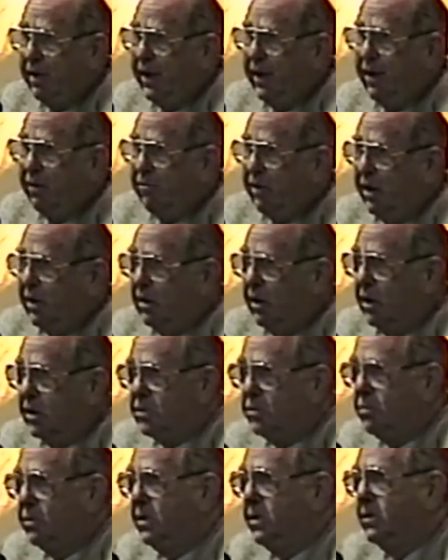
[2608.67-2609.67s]
any great
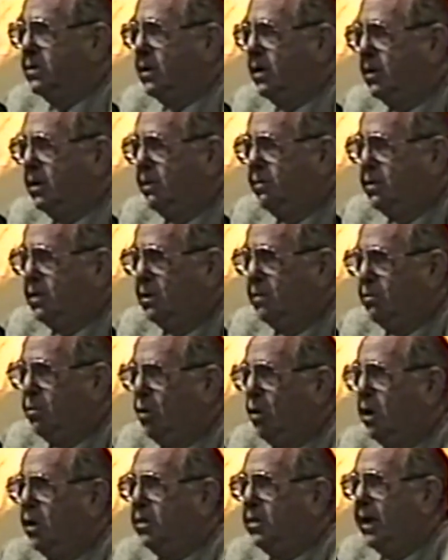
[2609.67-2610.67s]
luxuries. I lived on
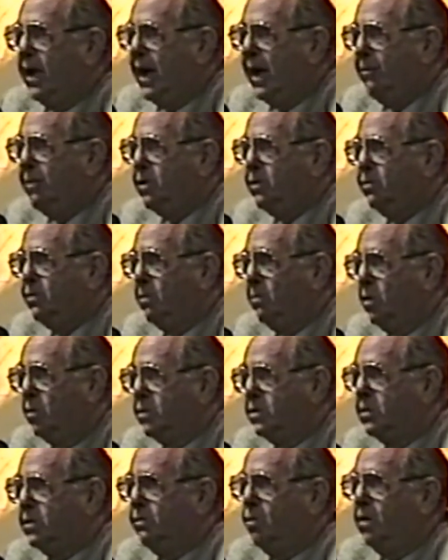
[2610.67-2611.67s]
boiled cabbage for
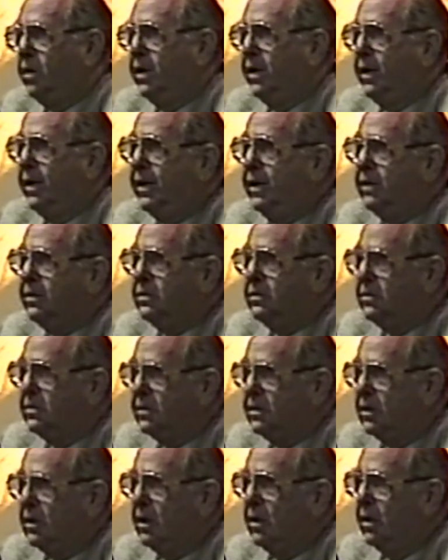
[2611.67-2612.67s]
most of the 40
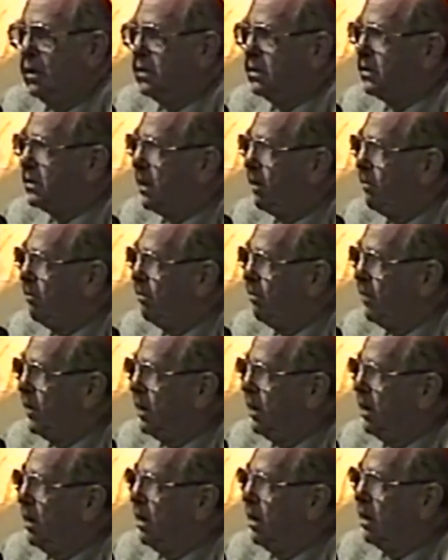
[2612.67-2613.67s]
days. Some
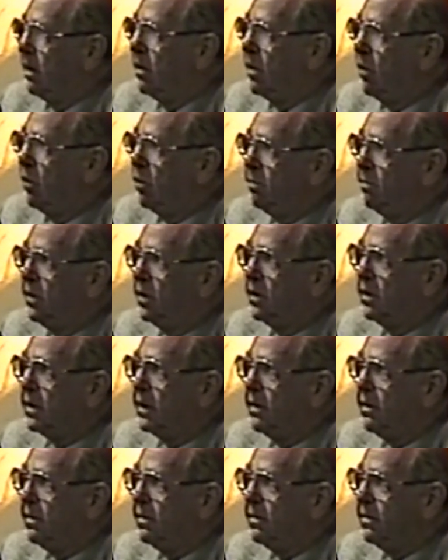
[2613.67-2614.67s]
goat milk
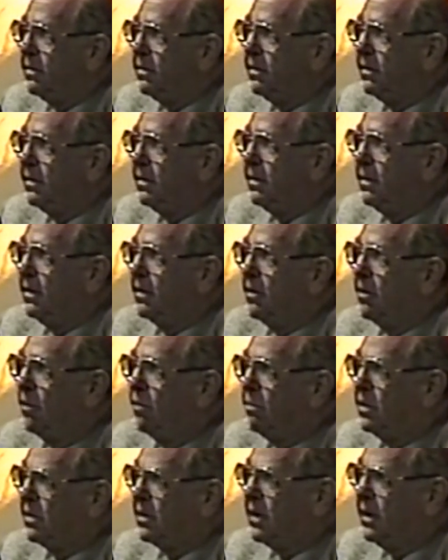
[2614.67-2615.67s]
and
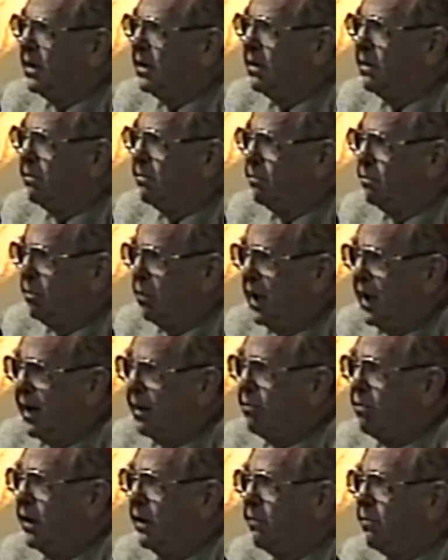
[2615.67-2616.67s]
goat milk and
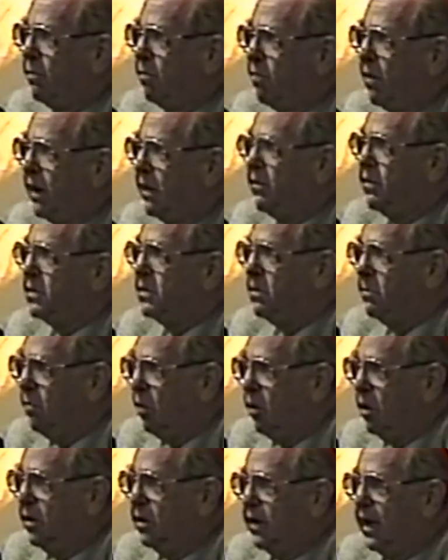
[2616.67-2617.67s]
black bread for breakfast and
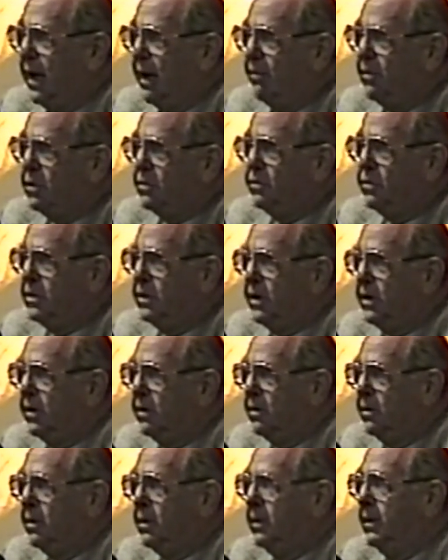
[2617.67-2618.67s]
boiled cabbage for
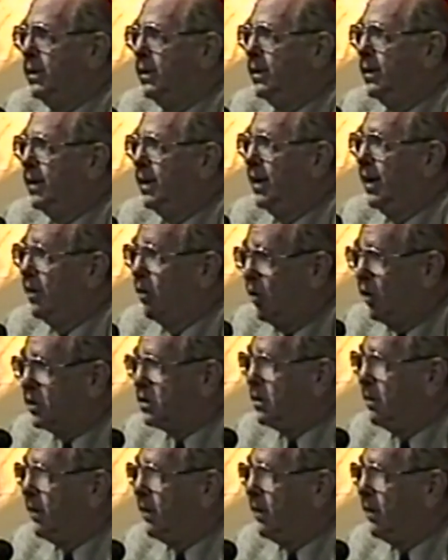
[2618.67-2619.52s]
dinner. And that lost